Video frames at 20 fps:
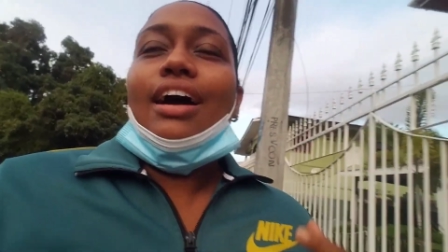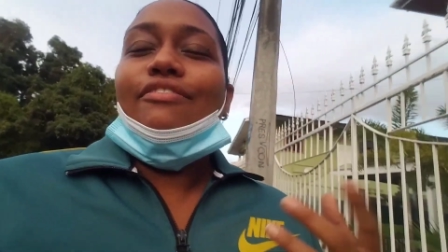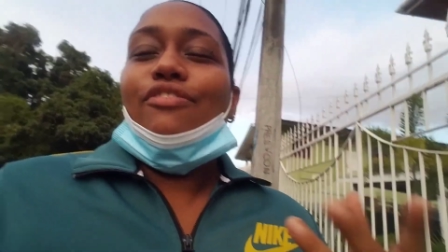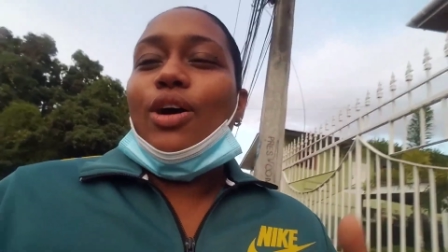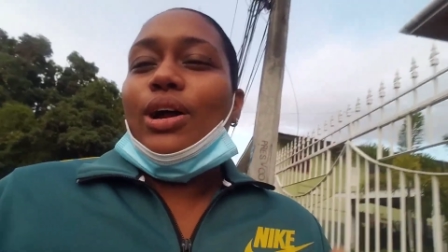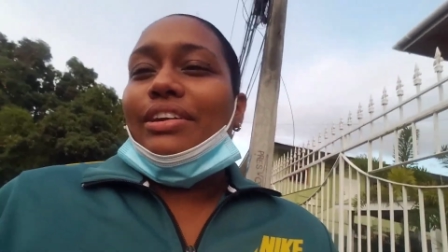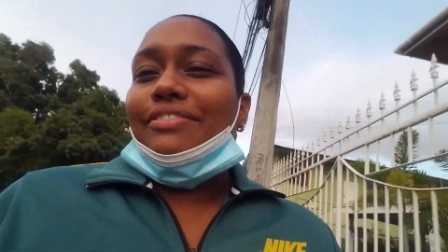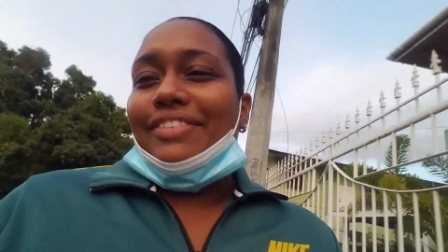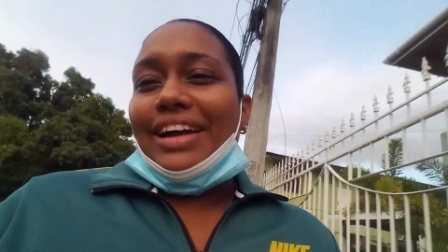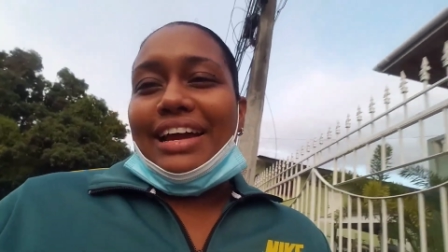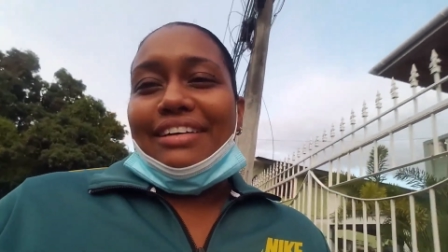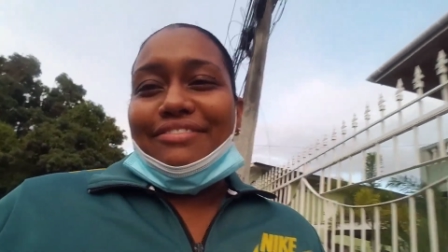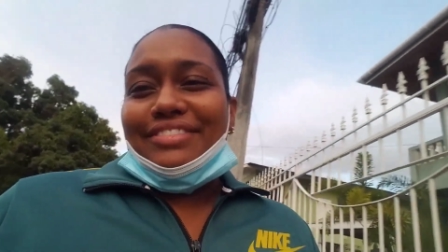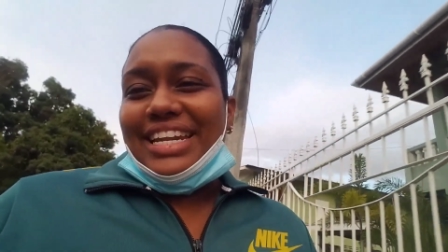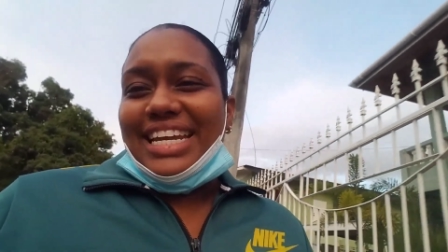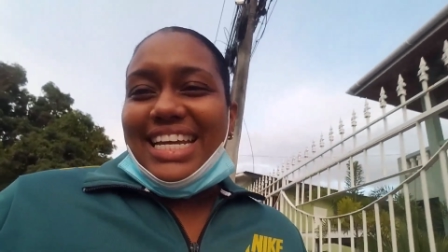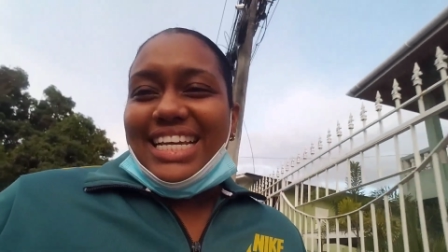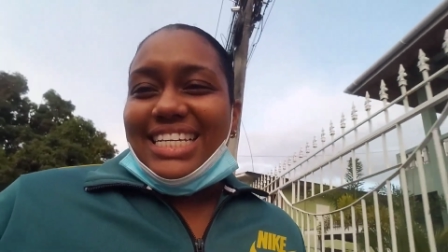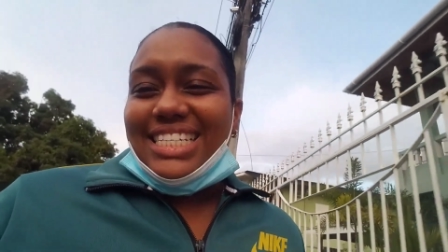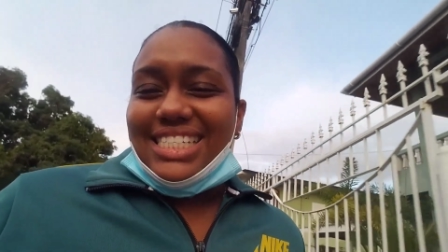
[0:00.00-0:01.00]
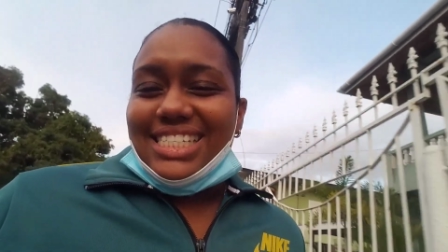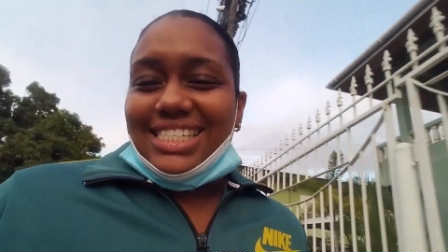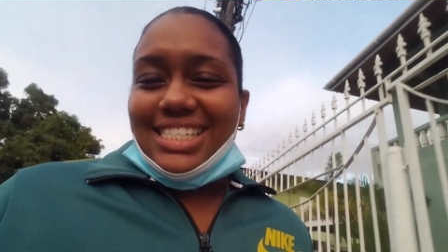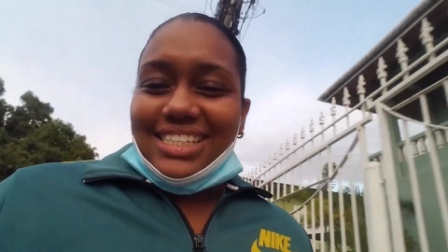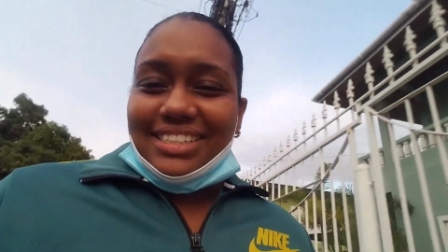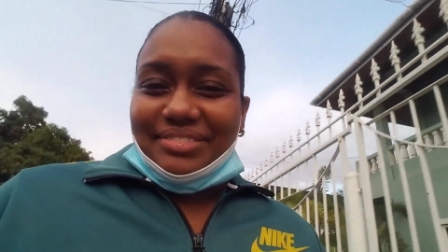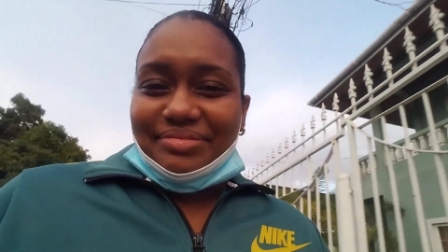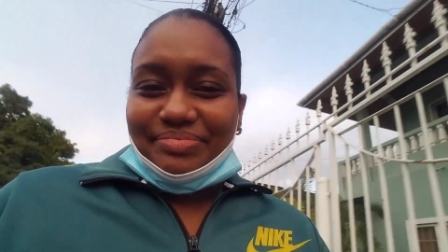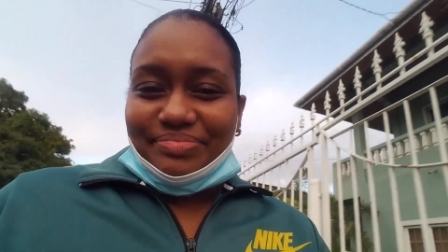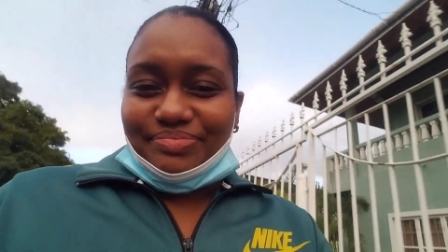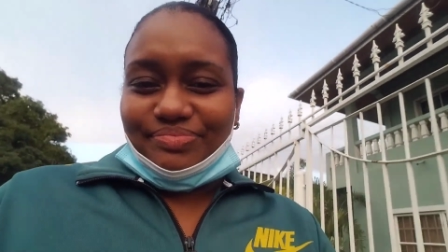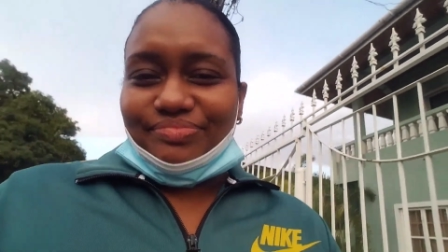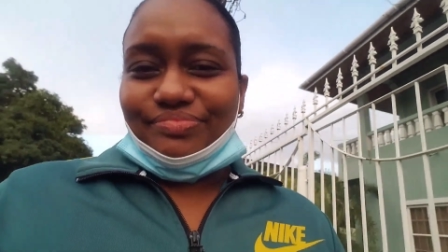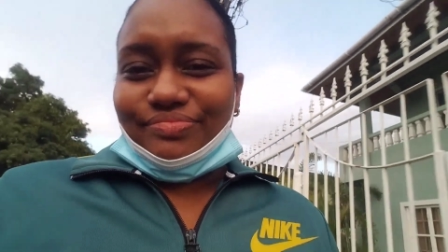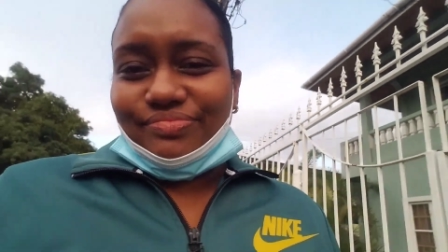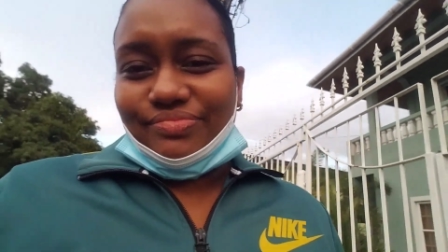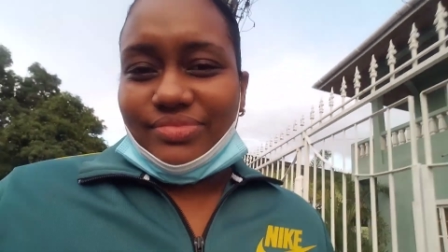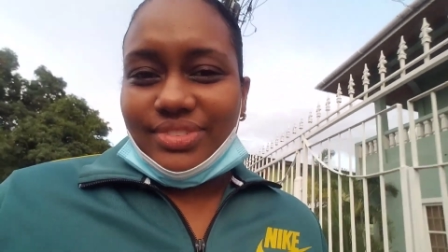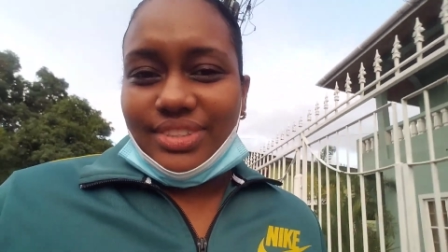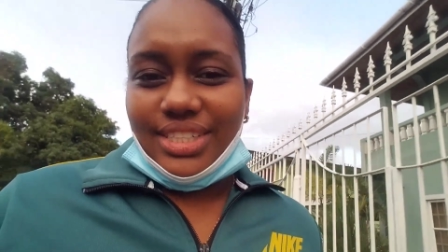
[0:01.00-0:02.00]
45 days
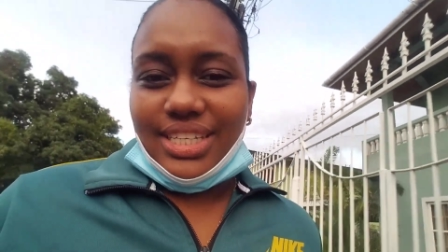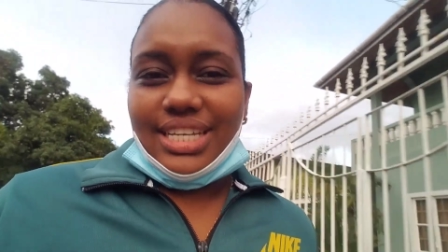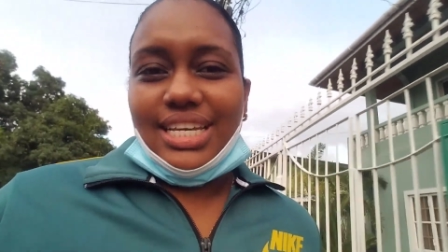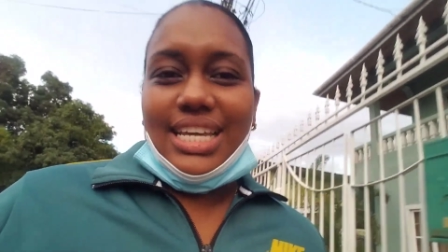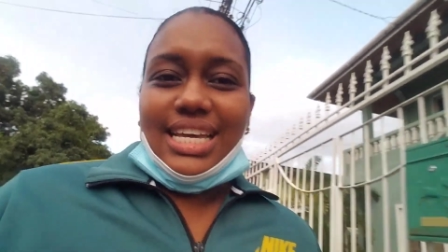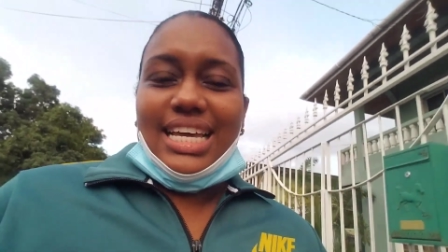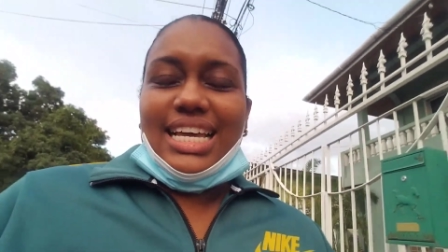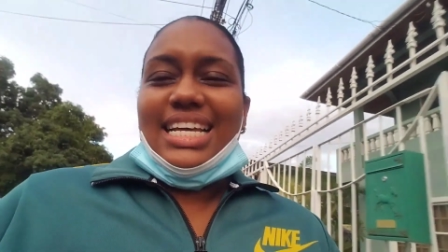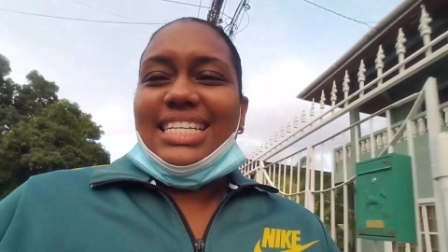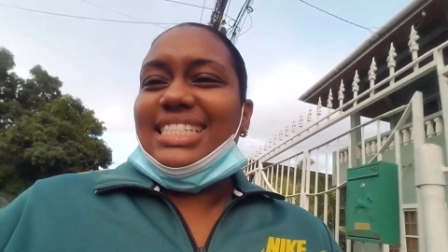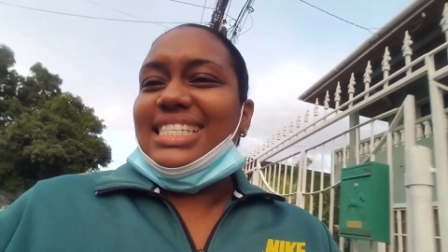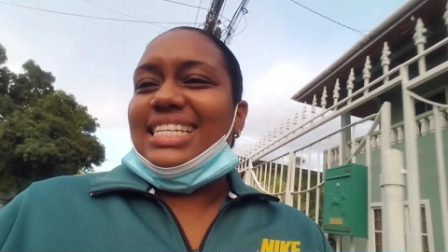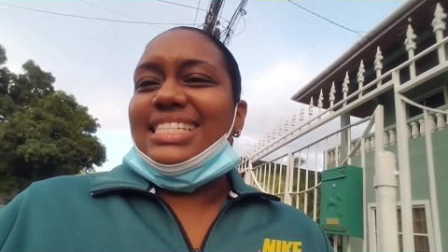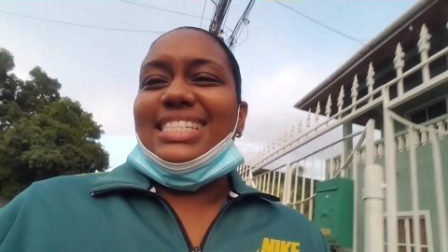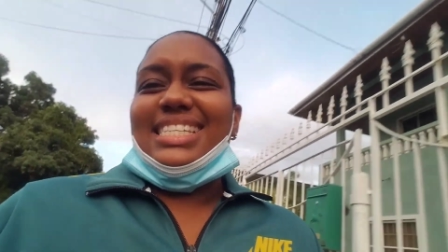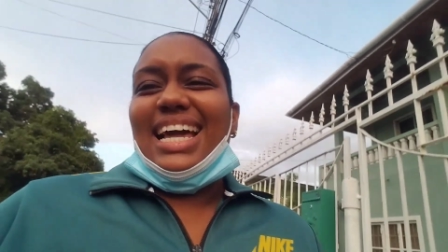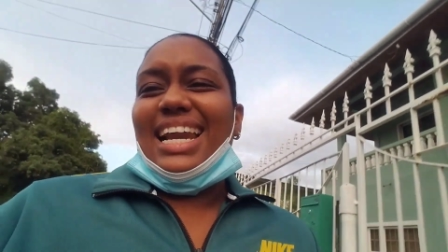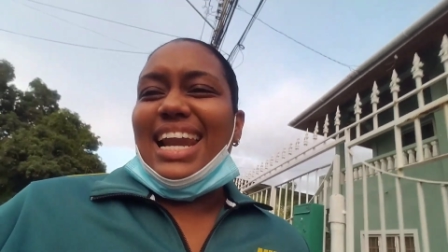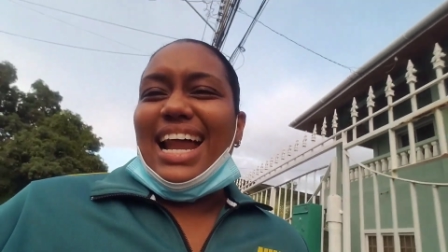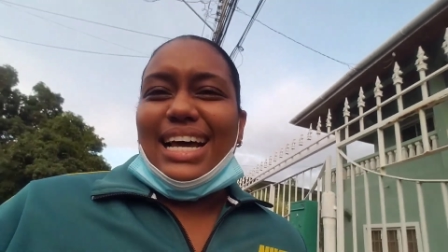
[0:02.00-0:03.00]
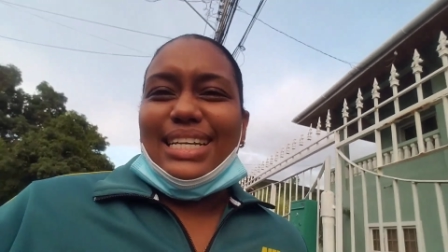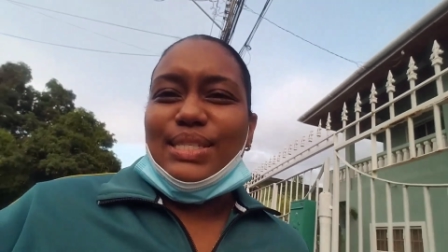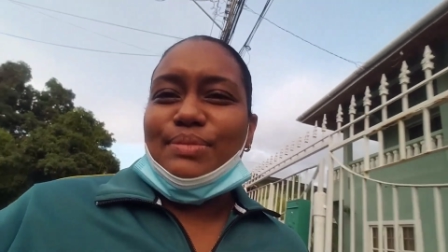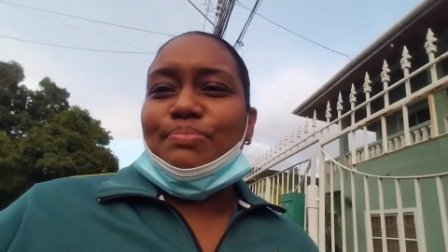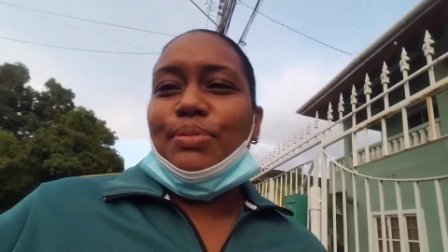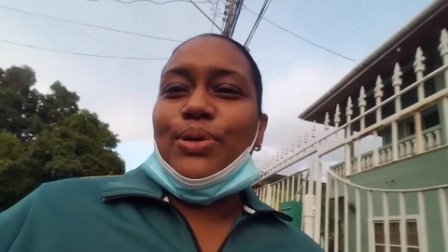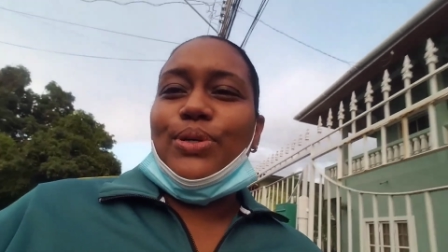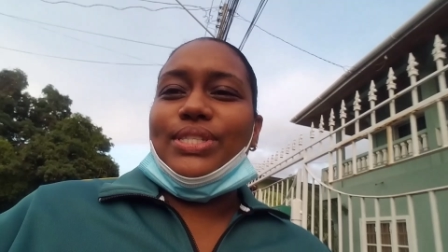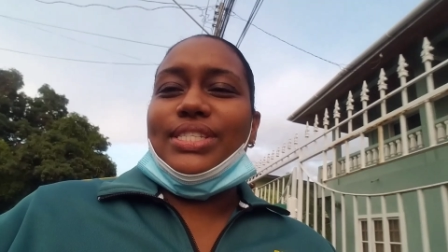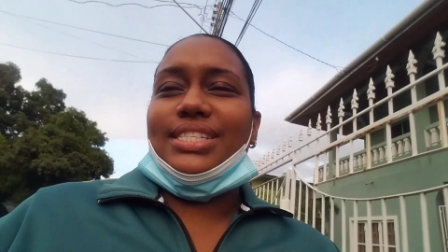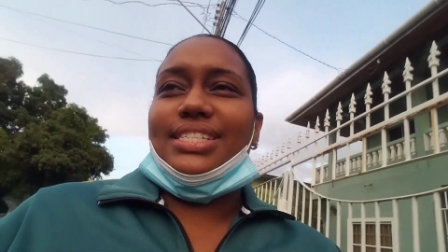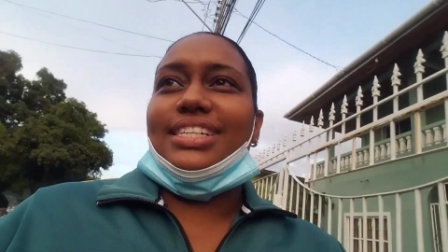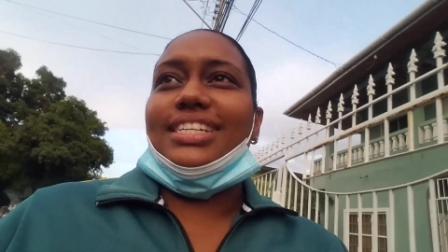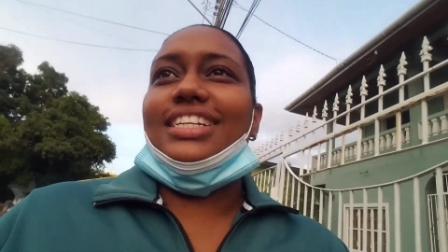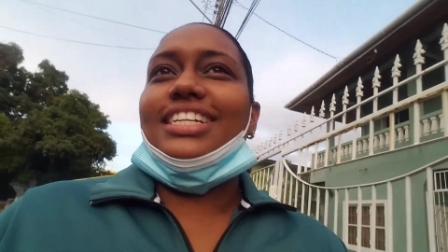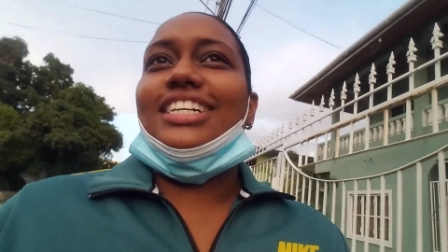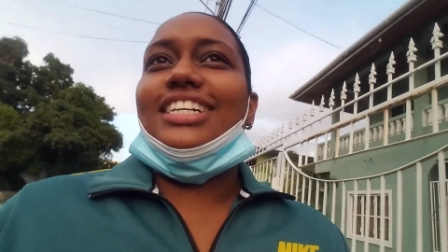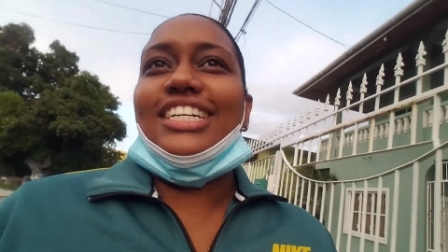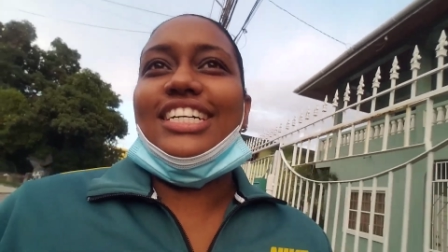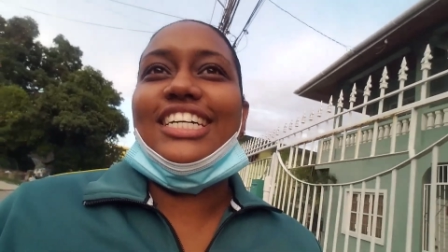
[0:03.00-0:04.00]
since I last
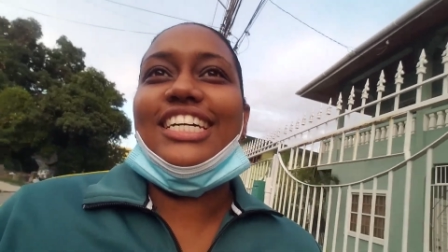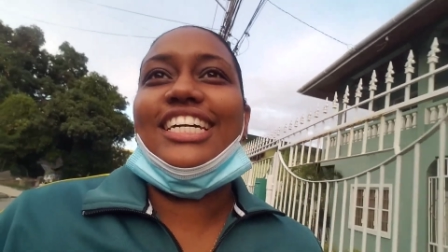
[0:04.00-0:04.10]
posted